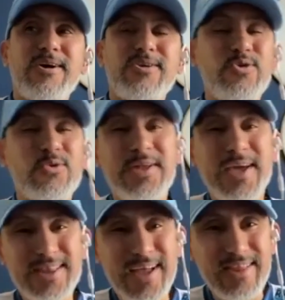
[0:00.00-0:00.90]
you will
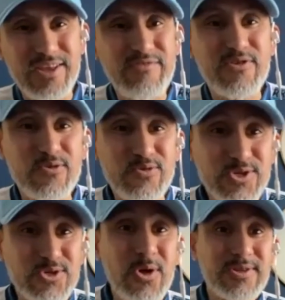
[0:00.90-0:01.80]
get a different
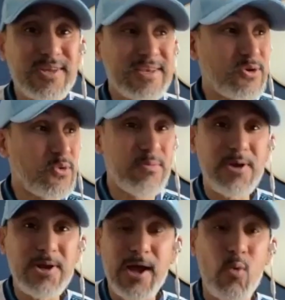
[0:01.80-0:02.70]
result, and you will be
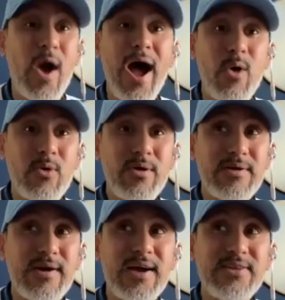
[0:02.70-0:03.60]
like, wow,
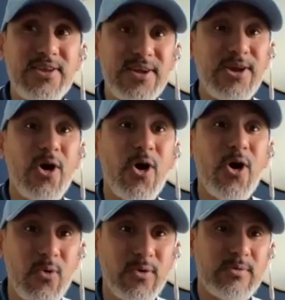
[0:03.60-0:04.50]
I didn't
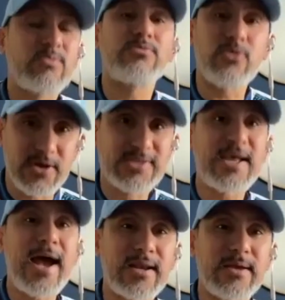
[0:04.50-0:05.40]
know. No,
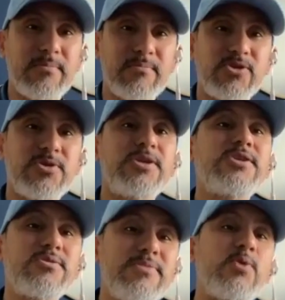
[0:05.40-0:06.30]
exactly. But you
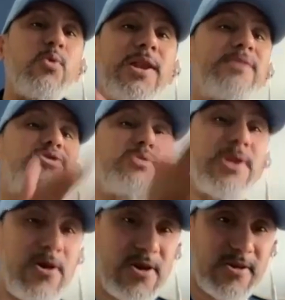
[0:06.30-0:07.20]
need to be willing to
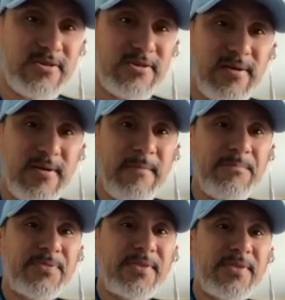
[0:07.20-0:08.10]
learn,
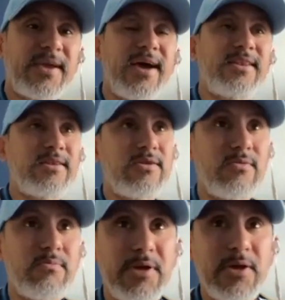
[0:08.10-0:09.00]
and
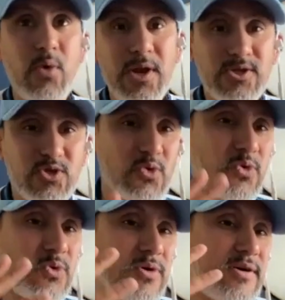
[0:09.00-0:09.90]
be willing
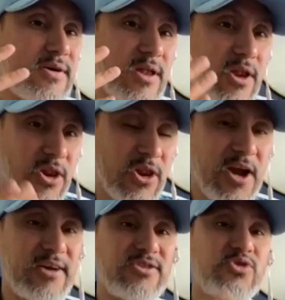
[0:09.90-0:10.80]
to
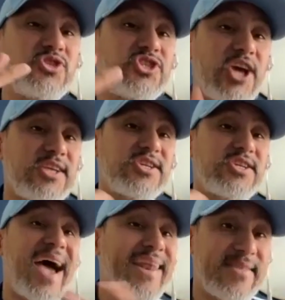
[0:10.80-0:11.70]
learn to change
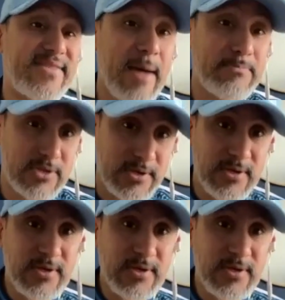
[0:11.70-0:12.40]
and adapt.